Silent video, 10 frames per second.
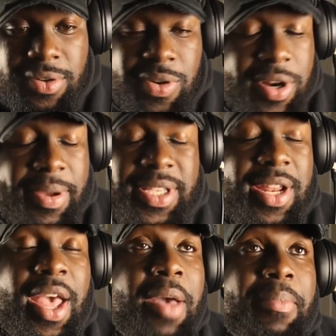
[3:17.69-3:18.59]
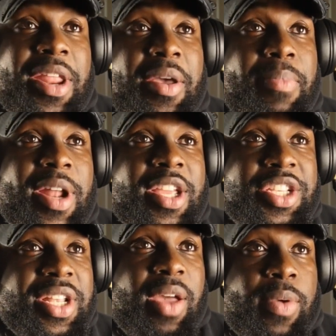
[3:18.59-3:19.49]
What am I saying? Badia
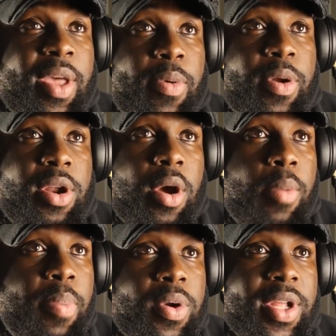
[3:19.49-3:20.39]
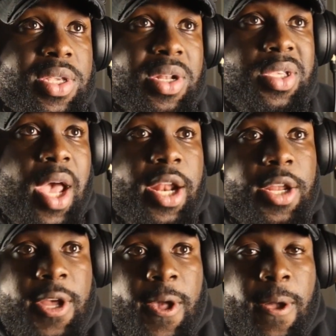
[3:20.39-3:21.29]
Shield kept one of the opponents on side.
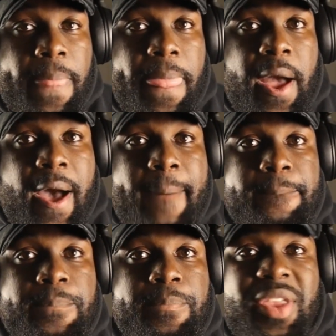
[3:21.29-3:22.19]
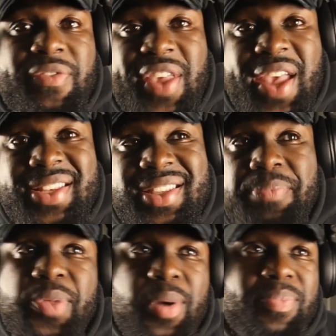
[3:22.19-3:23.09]
If he had
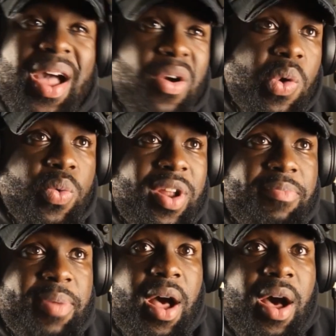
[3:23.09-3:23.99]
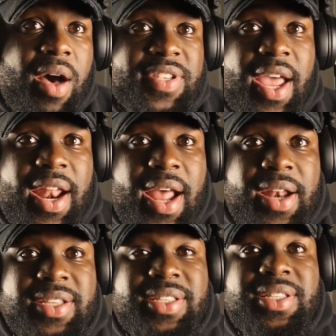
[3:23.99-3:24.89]
stepped up, that goal would have been offside. And
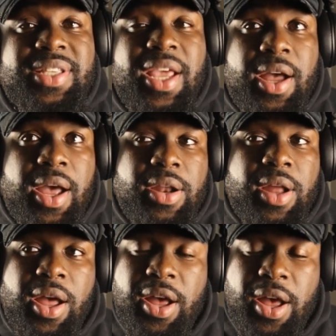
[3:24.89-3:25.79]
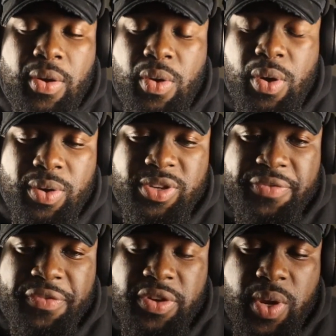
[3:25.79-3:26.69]
the second, what was the
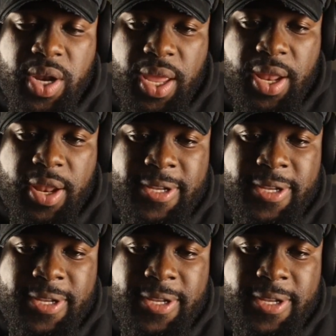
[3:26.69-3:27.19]
first one again?